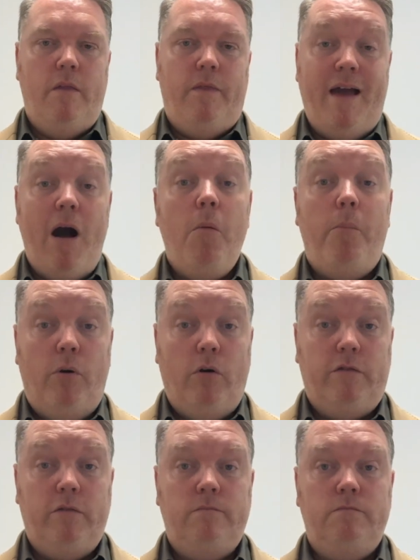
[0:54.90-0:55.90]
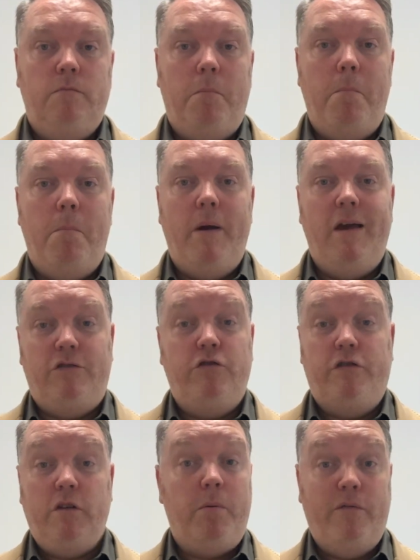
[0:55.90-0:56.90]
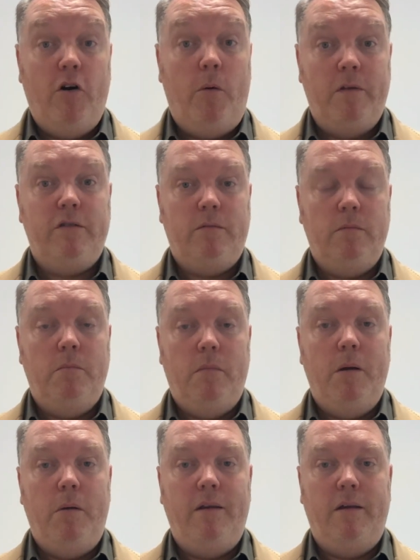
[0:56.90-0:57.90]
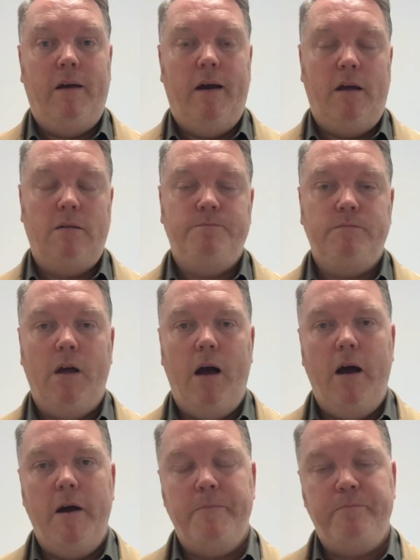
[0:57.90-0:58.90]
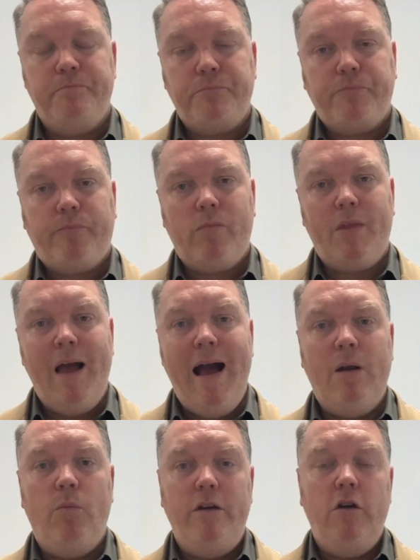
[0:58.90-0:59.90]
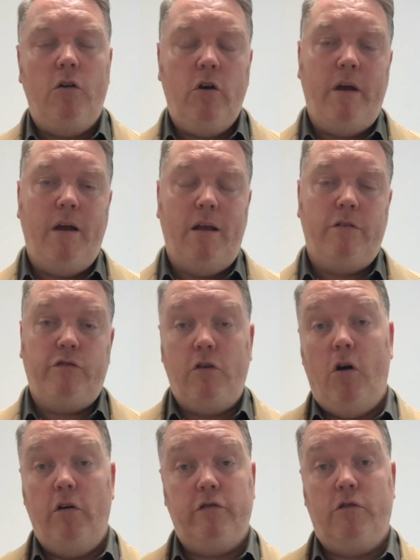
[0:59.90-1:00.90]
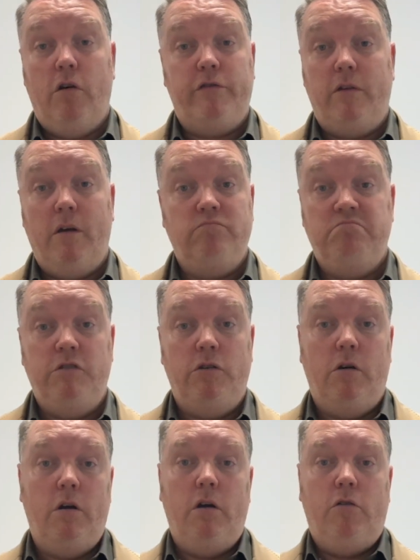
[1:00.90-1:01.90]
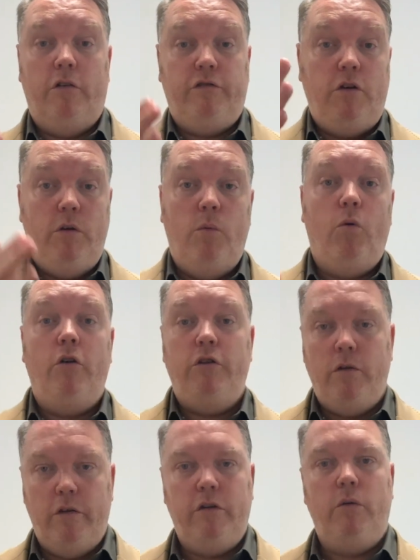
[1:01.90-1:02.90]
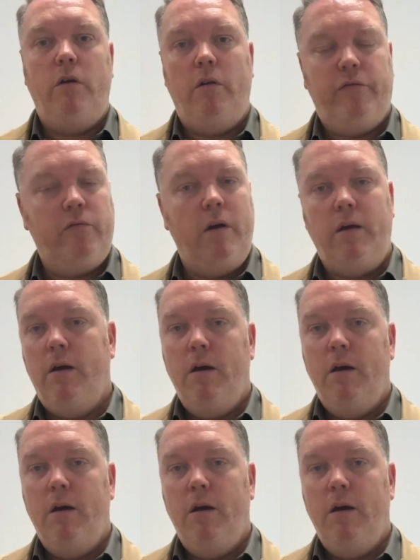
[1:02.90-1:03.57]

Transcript: output is just a performance indicator. And when you're looking at scores across across Unit 1, Unit 2, Unit 3,